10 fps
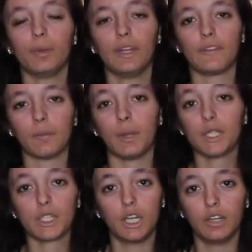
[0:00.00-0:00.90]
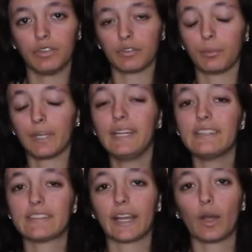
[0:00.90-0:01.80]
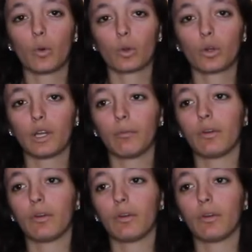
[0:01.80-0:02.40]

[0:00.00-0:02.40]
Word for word: with a bunch of different bikinis that I ordered and